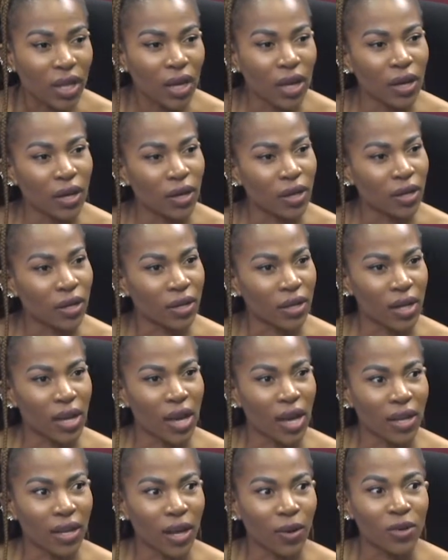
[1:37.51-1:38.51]

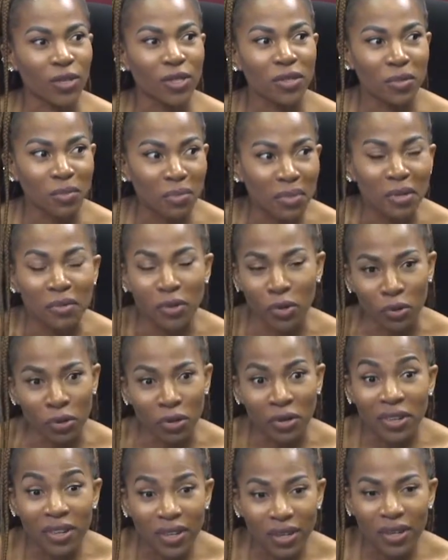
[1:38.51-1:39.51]
and I was a bit
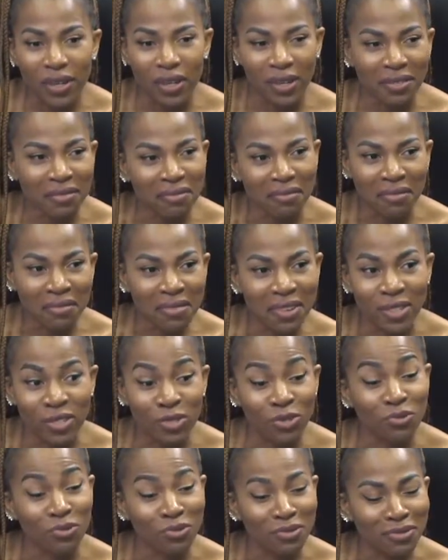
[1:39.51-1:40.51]
good
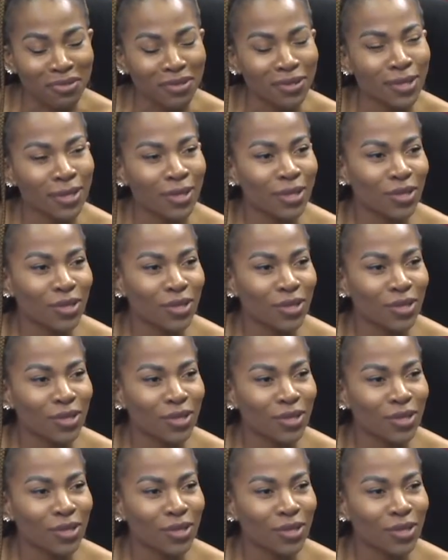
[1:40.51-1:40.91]
in school.